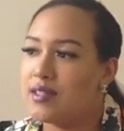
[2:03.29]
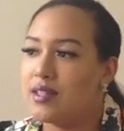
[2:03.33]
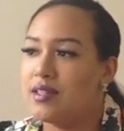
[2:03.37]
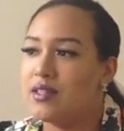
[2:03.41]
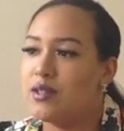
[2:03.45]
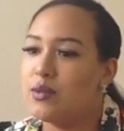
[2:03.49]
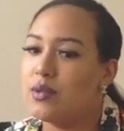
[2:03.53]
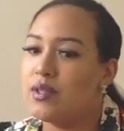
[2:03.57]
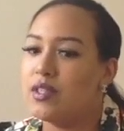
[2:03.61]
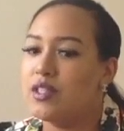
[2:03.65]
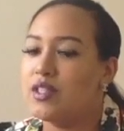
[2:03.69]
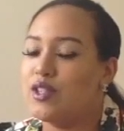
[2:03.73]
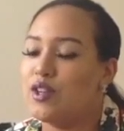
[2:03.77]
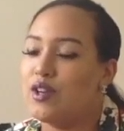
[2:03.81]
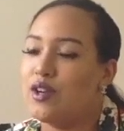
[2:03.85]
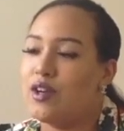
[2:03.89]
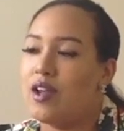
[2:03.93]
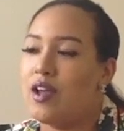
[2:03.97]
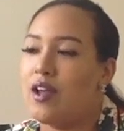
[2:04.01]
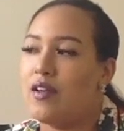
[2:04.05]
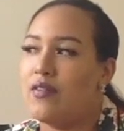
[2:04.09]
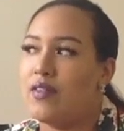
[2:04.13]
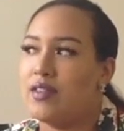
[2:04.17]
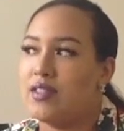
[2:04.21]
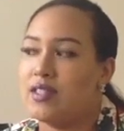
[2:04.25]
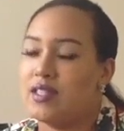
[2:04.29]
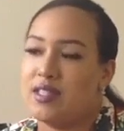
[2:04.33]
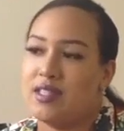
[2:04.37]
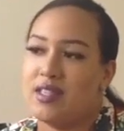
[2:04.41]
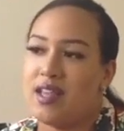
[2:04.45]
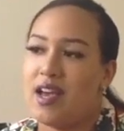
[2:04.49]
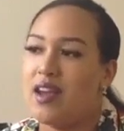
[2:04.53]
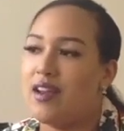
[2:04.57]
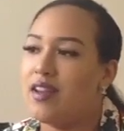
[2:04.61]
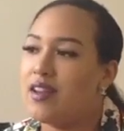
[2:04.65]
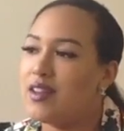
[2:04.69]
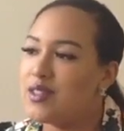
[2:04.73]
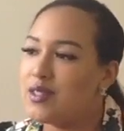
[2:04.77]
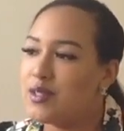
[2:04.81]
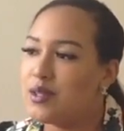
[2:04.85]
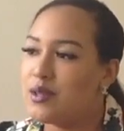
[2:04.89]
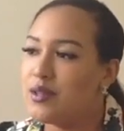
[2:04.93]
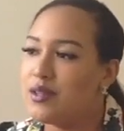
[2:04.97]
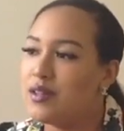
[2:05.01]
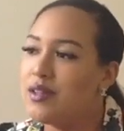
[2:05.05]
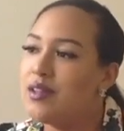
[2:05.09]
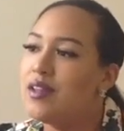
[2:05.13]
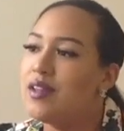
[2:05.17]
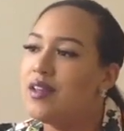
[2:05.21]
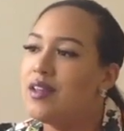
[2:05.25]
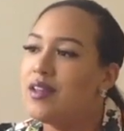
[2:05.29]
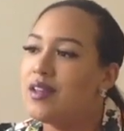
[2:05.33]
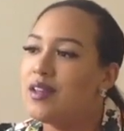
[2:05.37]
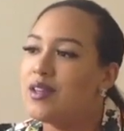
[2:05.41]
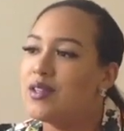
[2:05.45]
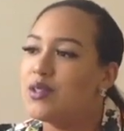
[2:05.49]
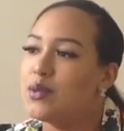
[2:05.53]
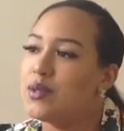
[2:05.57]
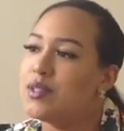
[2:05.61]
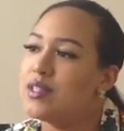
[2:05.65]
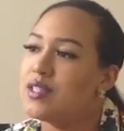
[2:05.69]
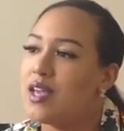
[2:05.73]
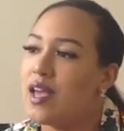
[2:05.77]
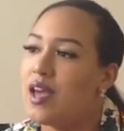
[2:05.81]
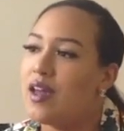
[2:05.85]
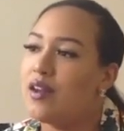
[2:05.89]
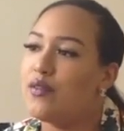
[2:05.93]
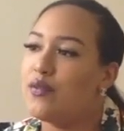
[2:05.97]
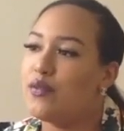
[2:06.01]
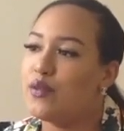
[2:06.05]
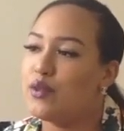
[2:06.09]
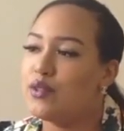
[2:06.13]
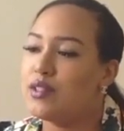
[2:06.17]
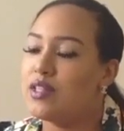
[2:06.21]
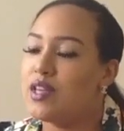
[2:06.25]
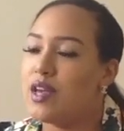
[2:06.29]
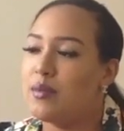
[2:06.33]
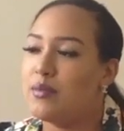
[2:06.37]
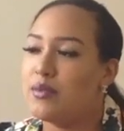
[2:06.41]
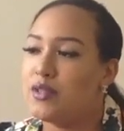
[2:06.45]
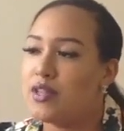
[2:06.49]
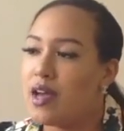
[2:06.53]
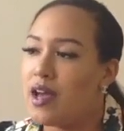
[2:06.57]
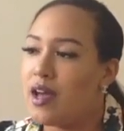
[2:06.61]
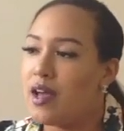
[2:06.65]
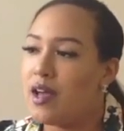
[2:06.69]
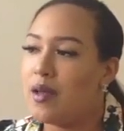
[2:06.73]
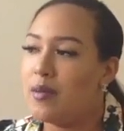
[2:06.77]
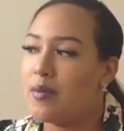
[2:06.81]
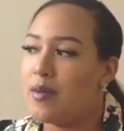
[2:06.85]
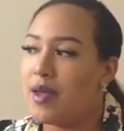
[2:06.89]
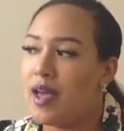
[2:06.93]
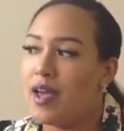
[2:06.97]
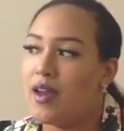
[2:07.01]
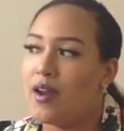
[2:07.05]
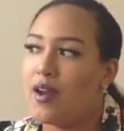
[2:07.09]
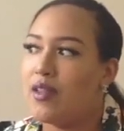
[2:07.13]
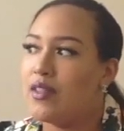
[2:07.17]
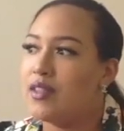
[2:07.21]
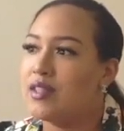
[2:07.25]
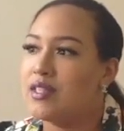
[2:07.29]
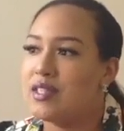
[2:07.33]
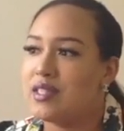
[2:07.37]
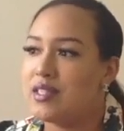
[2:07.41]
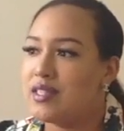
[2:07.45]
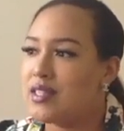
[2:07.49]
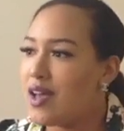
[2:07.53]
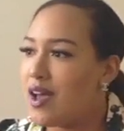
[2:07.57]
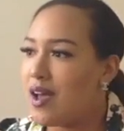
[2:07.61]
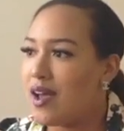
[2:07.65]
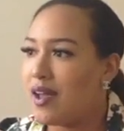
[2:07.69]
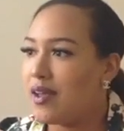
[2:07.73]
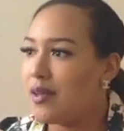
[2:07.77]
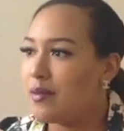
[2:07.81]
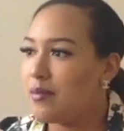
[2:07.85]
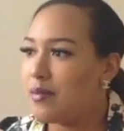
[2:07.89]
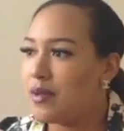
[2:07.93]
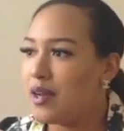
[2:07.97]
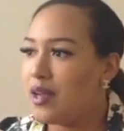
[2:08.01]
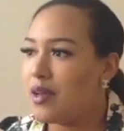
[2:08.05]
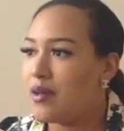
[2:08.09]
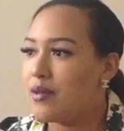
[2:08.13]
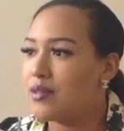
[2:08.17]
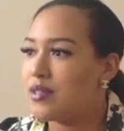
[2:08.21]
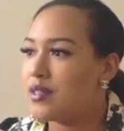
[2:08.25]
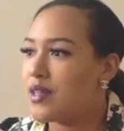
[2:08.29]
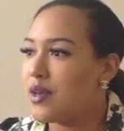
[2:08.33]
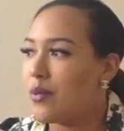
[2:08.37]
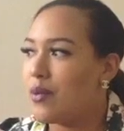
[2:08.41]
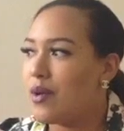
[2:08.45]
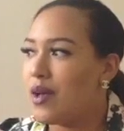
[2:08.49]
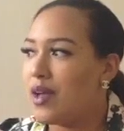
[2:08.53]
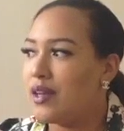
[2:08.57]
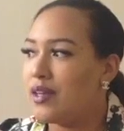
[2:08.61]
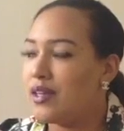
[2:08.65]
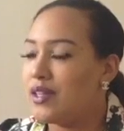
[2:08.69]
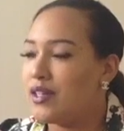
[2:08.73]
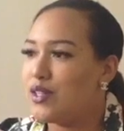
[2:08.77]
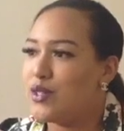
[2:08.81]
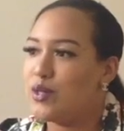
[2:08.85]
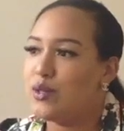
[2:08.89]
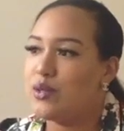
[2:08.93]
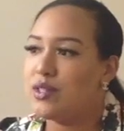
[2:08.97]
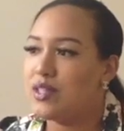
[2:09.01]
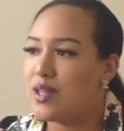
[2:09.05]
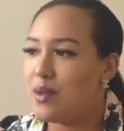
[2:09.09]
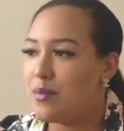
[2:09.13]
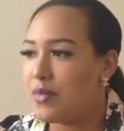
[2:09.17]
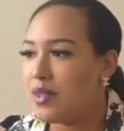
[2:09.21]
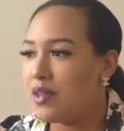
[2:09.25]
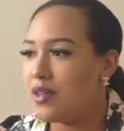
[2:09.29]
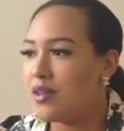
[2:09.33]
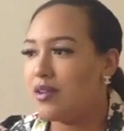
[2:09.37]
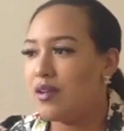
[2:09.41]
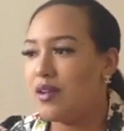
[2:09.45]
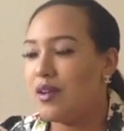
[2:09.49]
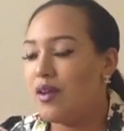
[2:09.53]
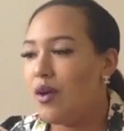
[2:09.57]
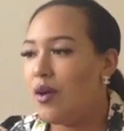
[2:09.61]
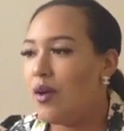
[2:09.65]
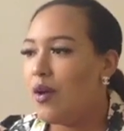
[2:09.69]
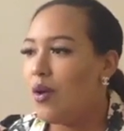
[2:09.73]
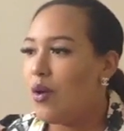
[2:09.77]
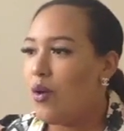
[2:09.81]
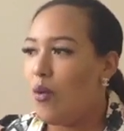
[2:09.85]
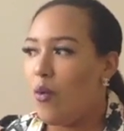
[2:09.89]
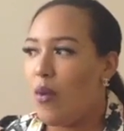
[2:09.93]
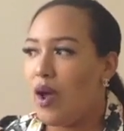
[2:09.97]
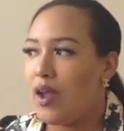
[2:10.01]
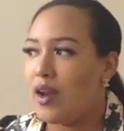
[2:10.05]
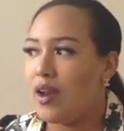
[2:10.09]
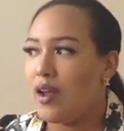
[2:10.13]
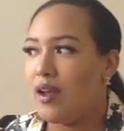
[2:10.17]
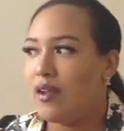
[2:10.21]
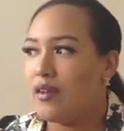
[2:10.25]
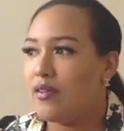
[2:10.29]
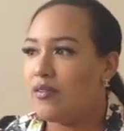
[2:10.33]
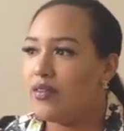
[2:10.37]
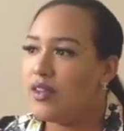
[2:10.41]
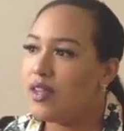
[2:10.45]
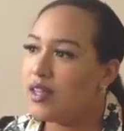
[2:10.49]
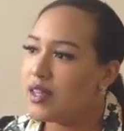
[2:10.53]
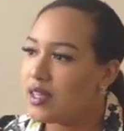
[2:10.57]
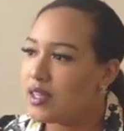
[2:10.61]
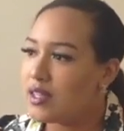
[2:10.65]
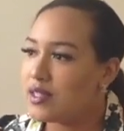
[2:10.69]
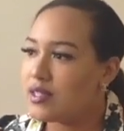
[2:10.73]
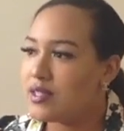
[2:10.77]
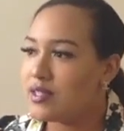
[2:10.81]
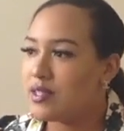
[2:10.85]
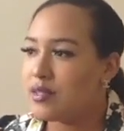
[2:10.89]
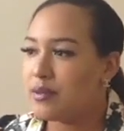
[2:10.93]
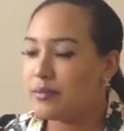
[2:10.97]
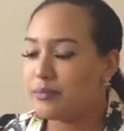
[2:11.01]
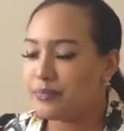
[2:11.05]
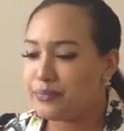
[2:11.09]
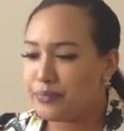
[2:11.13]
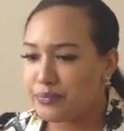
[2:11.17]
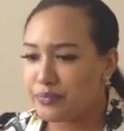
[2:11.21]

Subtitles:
Because it really started off as a side hustle. Because once I had a full-time job, I had all this time, and I was like, well, I need to do something. Why not fitness?